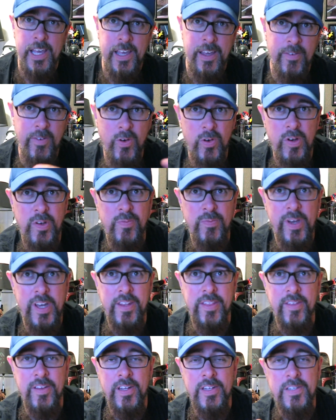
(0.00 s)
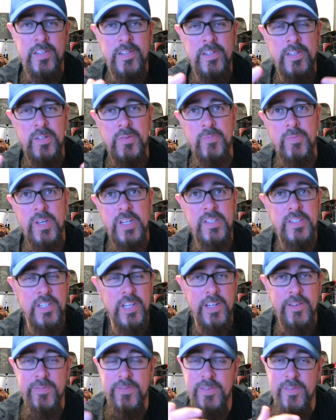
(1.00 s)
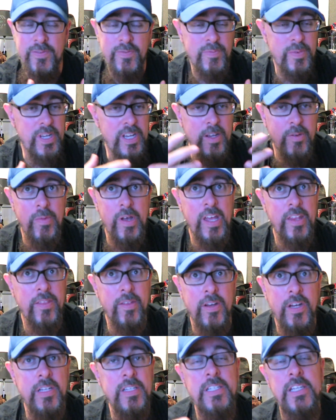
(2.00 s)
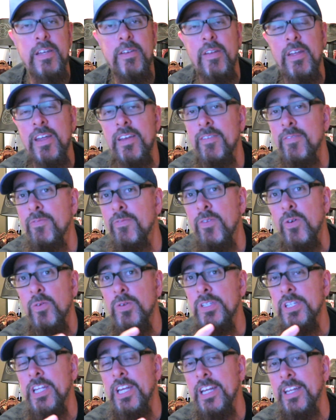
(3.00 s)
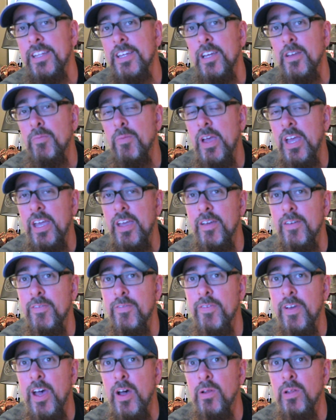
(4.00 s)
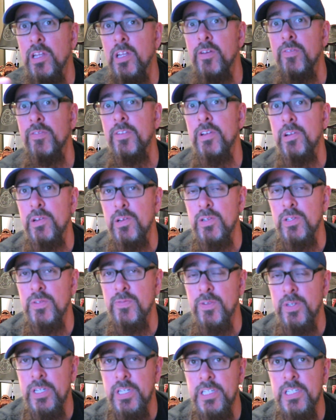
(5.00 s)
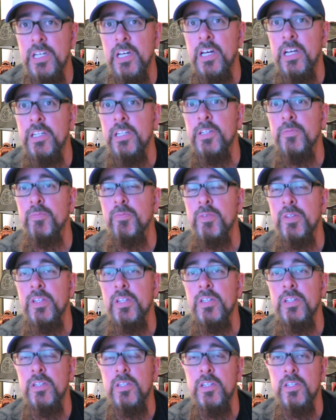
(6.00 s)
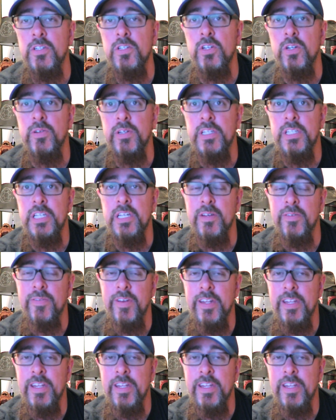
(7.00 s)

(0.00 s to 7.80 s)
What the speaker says: And of course my thoughts are just based off of being my thoughts and folks that I think may have outlived their usefulness on the show itself.